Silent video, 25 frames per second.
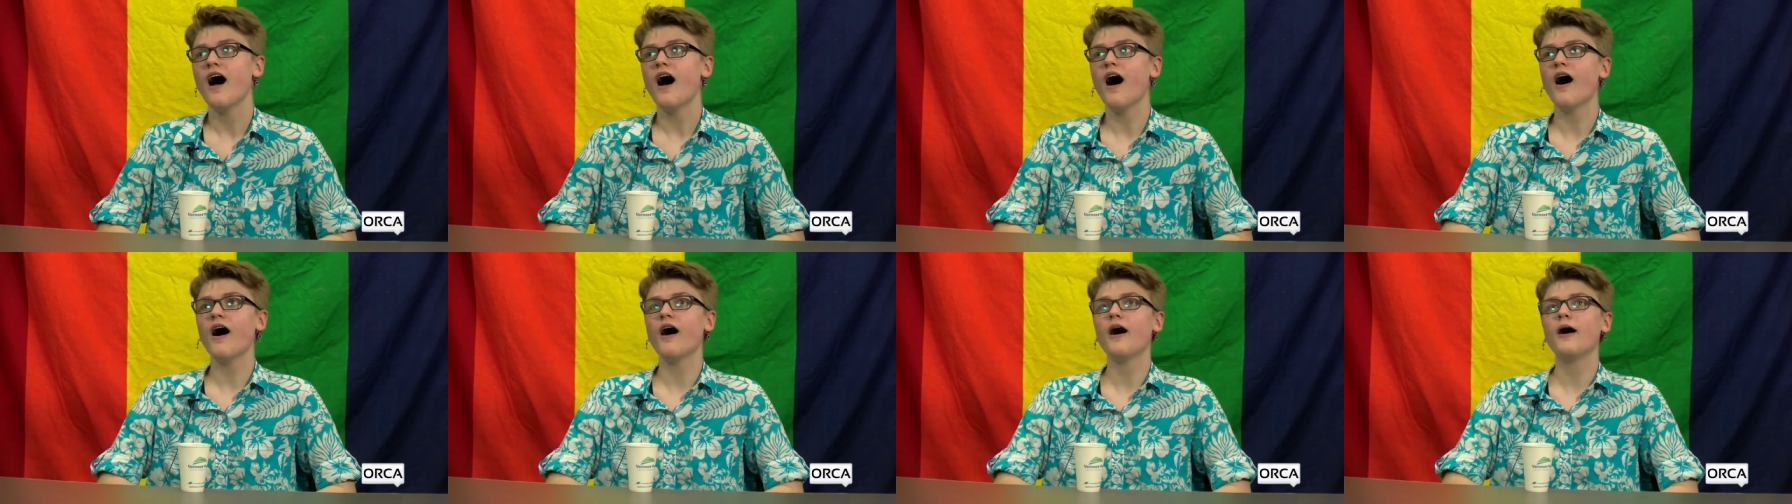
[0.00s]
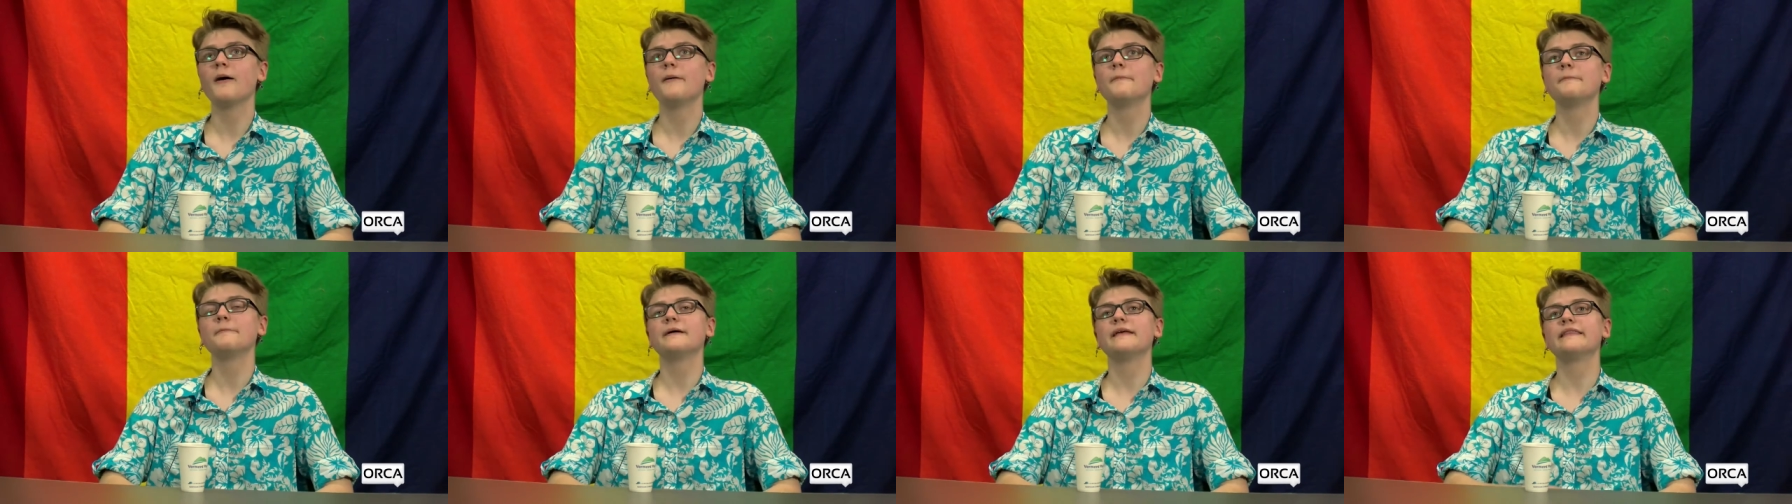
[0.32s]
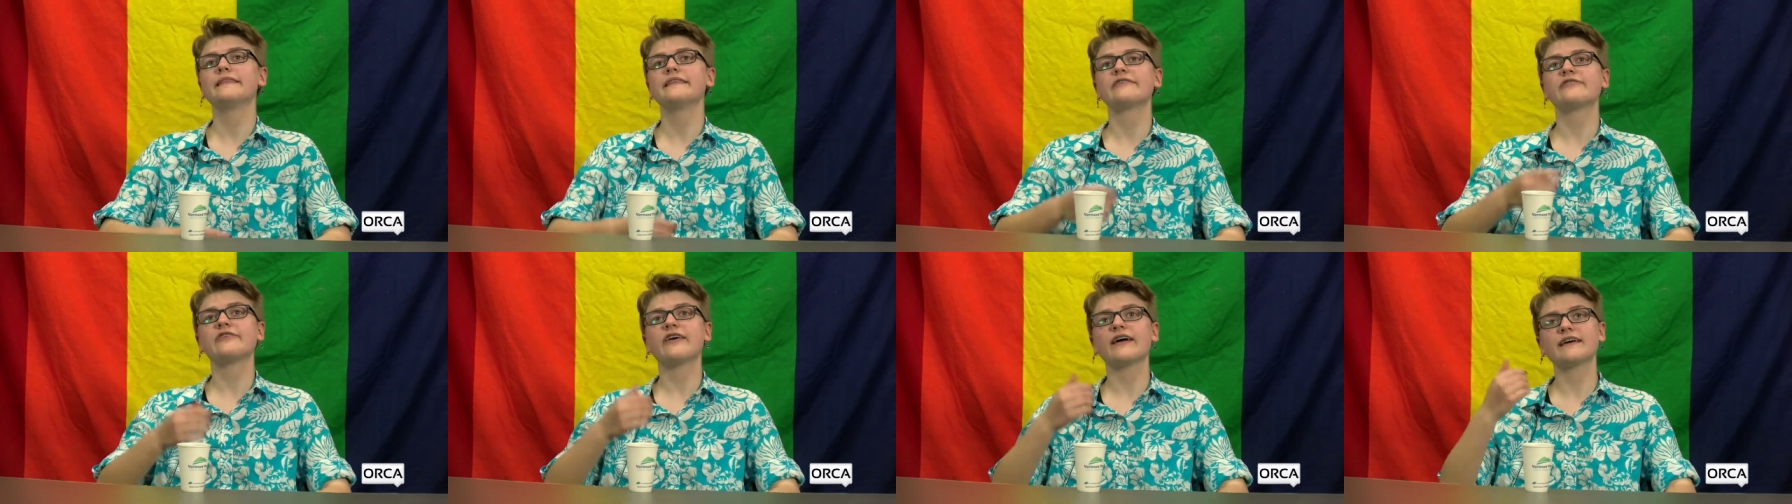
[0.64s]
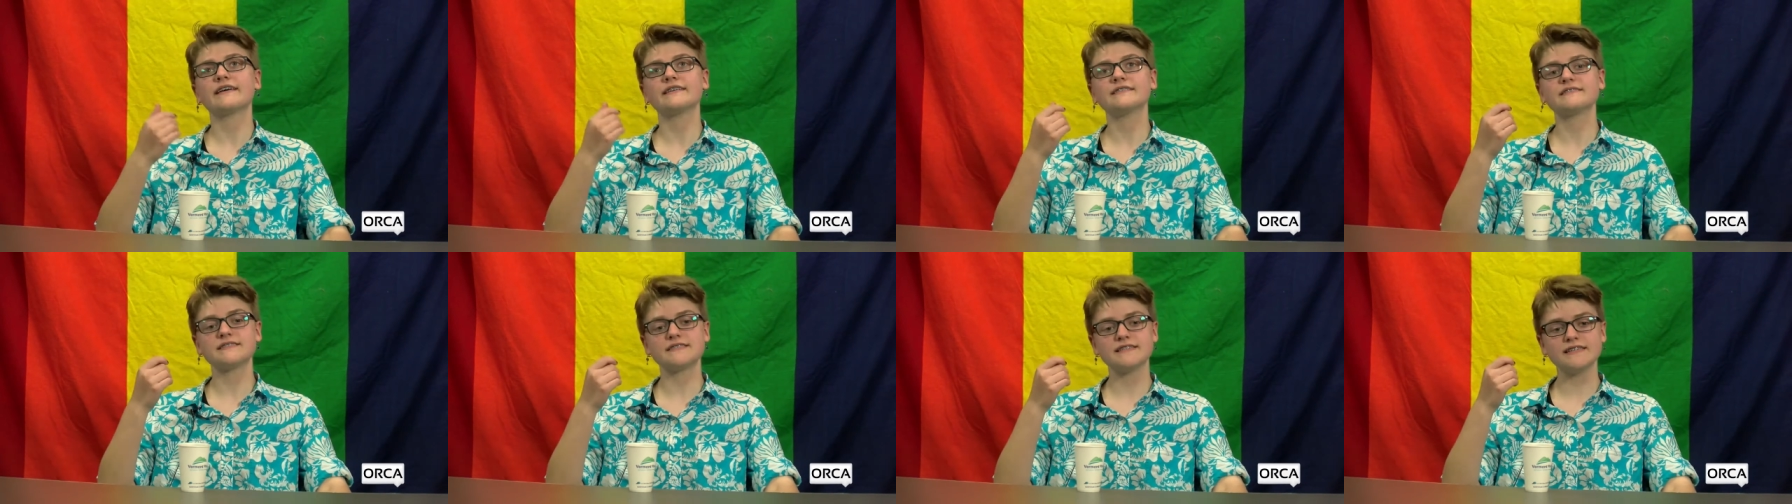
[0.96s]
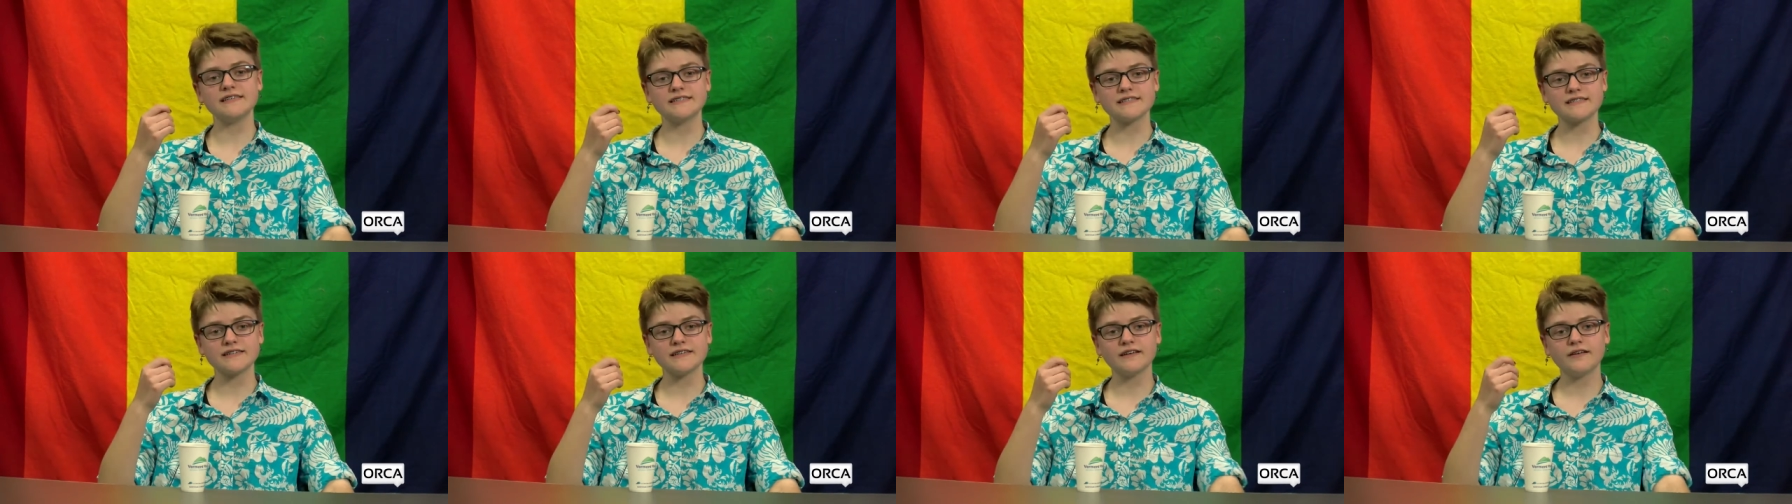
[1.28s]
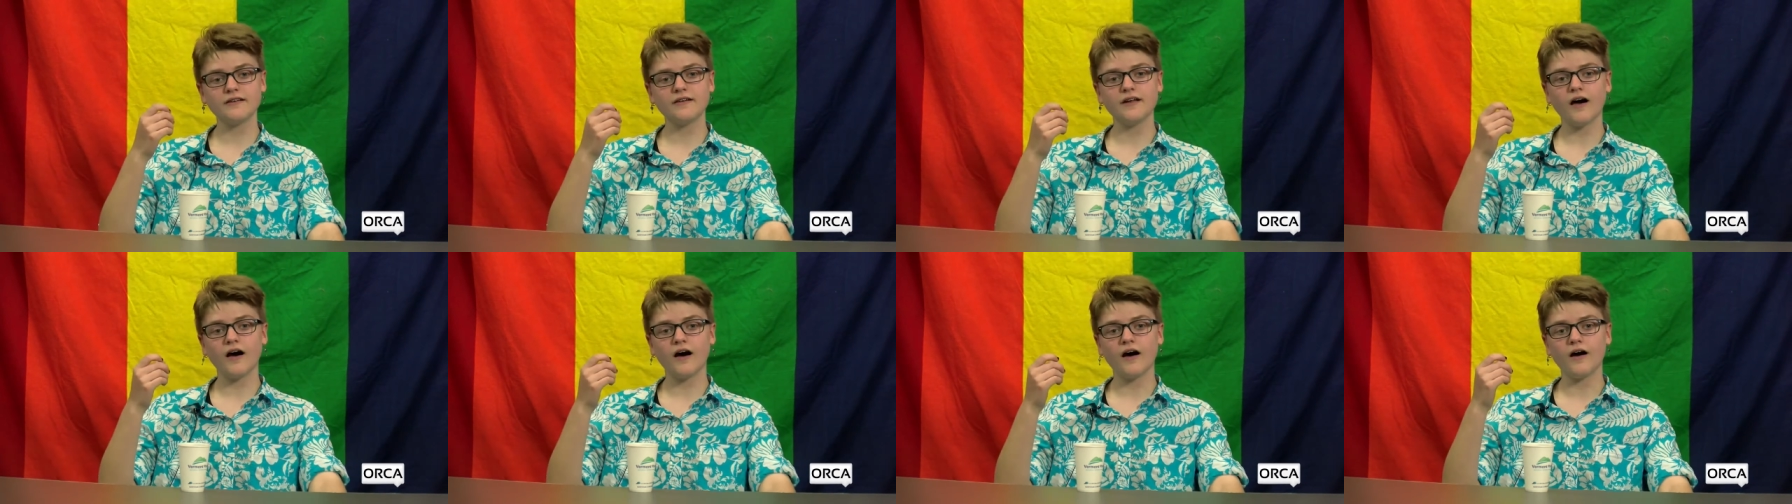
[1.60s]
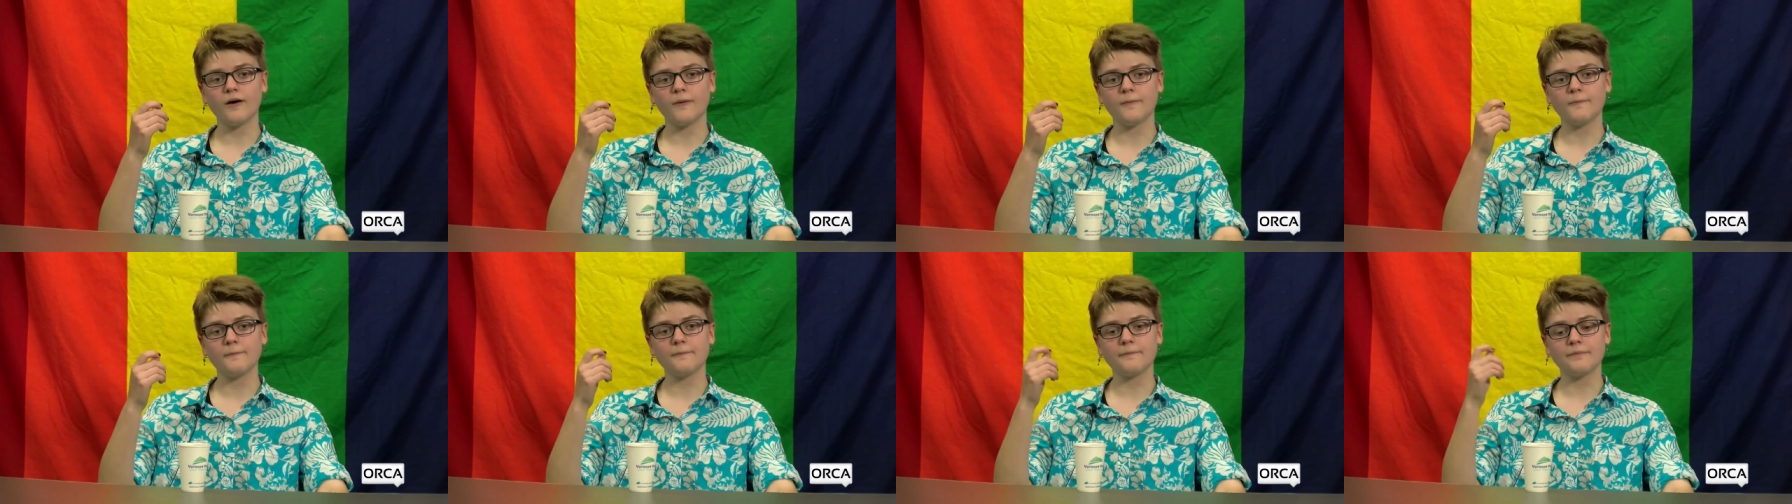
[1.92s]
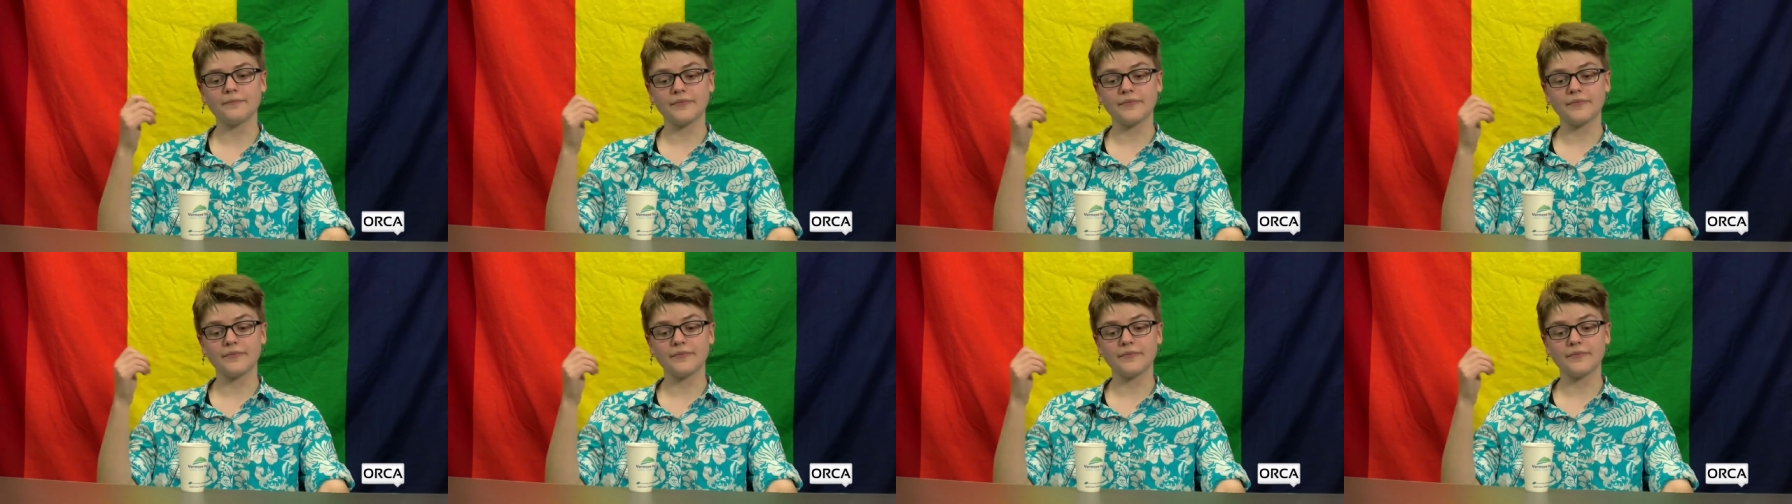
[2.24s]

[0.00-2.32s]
Um, in the second season, um,